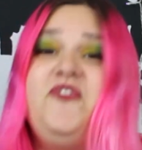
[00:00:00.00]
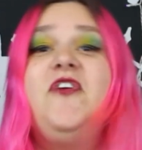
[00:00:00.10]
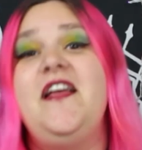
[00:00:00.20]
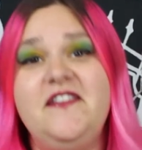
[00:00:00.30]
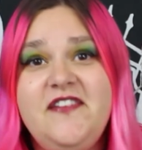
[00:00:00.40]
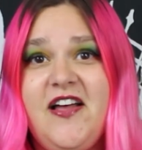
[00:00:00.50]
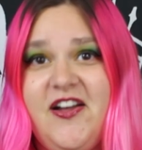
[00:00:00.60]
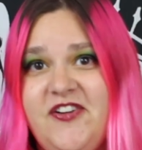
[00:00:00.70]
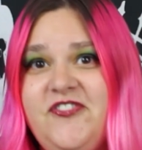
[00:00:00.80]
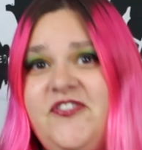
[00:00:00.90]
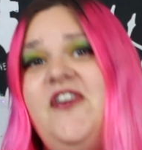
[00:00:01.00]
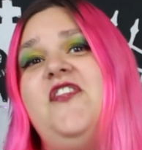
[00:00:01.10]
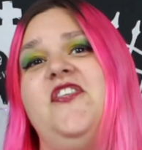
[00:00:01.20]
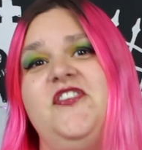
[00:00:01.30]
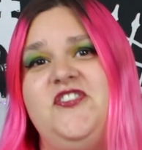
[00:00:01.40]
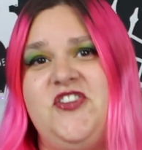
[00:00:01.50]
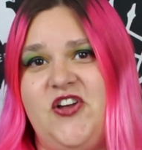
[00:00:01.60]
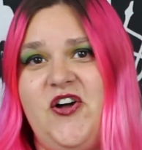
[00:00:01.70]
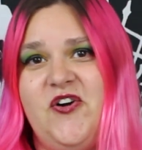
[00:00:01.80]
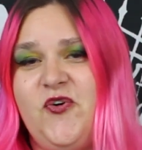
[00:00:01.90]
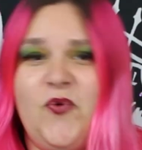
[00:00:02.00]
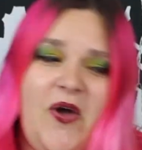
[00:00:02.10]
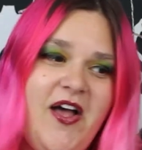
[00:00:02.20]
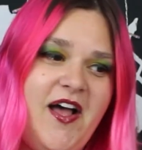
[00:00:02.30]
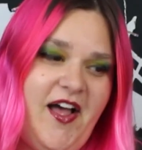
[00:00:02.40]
friend of the show.